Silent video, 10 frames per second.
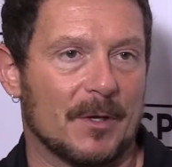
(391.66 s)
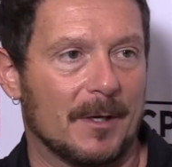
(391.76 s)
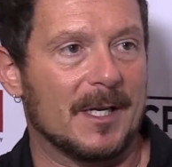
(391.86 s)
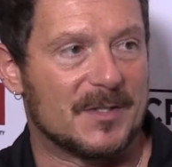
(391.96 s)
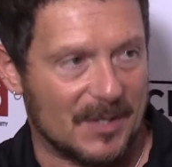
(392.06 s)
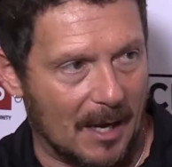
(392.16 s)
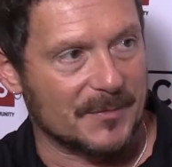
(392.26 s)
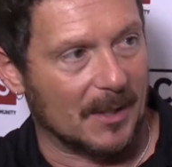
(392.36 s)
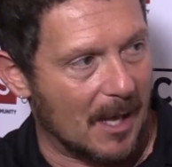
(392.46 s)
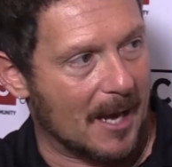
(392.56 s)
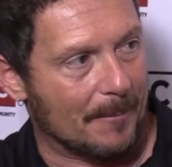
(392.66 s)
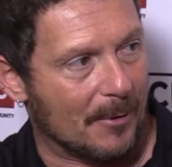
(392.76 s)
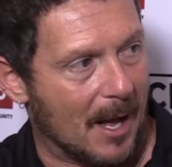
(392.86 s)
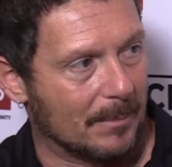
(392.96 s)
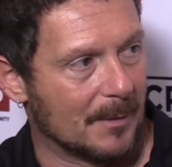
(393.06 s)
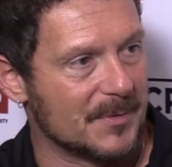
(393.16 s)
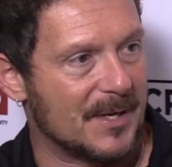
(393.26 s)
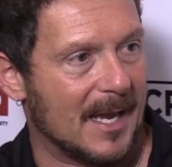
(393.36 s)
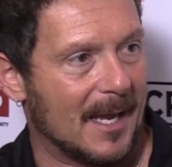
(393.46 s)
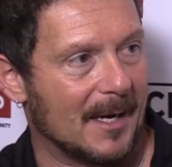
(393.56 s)
it solves a lot of problems,
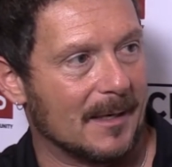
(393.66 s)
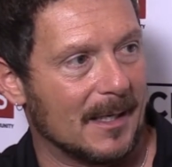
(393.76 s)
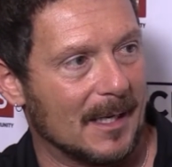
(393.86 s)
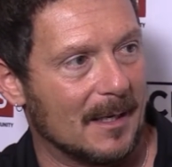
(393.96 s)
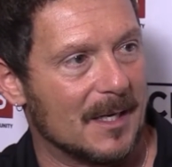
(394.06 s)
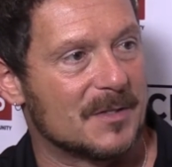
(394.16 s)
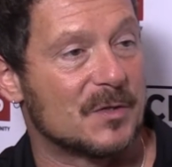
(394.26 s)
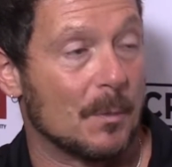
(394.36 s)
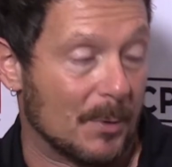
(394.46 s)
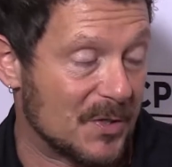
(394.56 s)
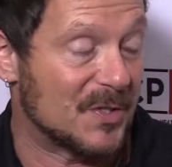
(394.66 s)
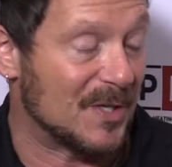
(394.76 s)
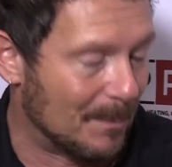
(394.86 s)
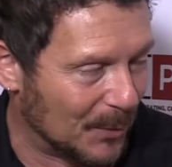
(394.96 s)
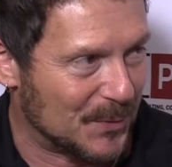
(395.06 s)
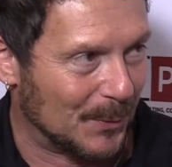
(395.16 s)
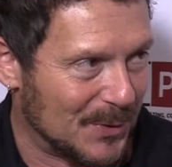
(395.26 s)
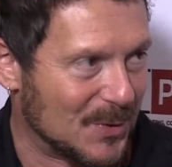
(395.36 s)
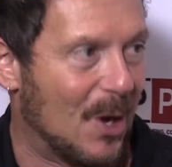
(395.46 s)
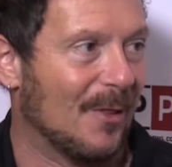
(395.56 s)
and it's super simple to
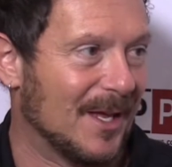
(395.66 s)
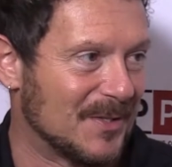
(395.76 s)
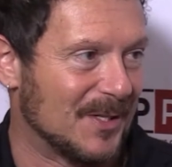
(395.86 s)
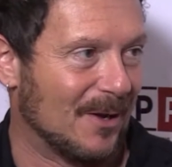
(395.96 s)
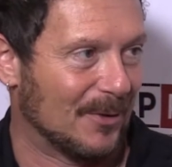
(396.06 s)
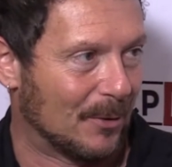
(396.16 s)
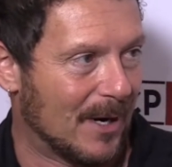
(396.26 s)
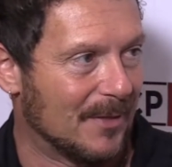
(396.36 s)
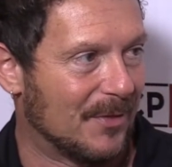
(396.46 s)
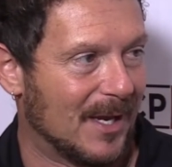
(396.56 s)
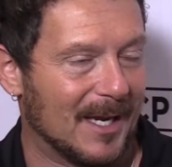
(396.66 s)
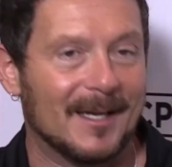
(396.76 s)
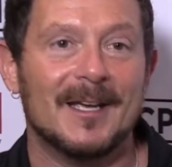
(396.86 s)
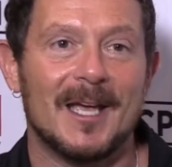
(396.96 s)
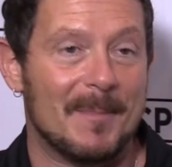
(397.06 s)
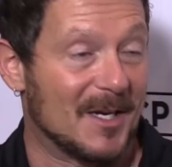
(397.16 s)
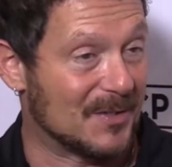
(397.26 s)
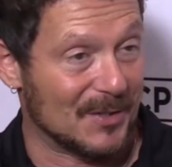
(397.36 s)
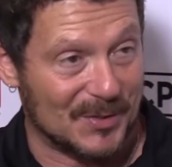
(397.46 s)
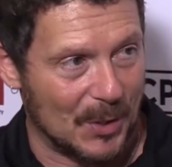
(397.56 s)
install. That's the other great thing. It makes
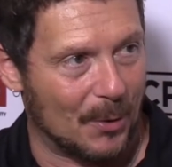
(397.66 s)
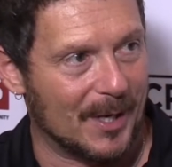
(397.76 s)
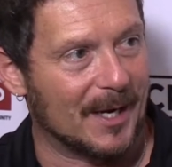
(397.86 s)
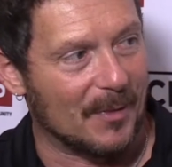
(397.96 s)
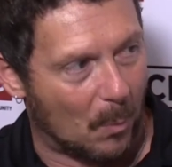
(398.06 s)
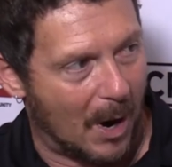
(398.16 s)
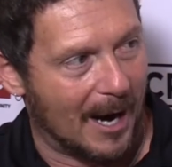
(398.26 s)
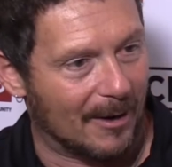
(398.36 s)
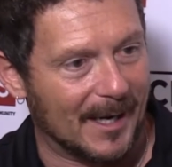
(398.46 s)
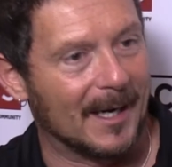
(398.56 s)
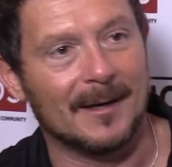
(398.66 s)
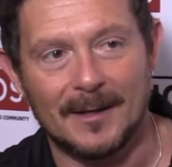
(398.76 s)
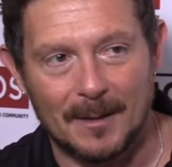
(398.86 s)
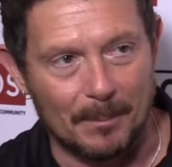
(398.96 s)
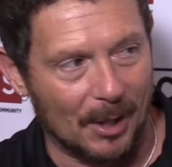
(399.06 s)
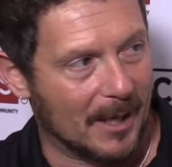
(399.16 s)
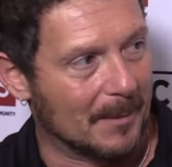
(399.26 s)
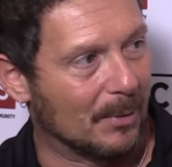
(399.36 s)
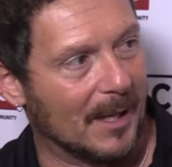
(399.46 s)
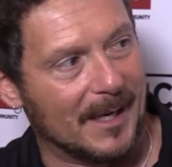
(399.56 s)
the zoning and the wiring plug and
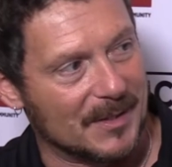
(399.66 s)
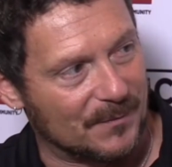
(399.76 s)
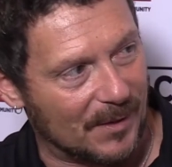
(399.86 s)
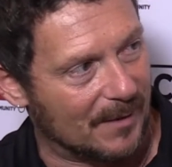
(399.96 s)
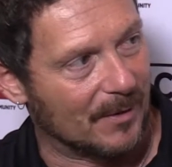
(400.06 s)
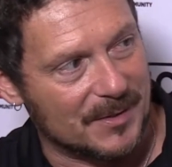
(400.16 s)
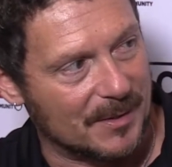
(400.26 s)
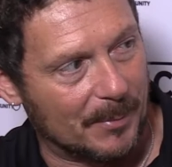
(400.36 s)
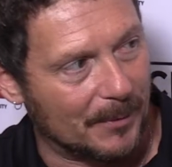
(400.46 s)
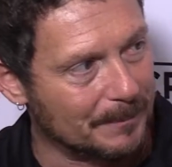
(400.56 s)
play. It's very, very simple.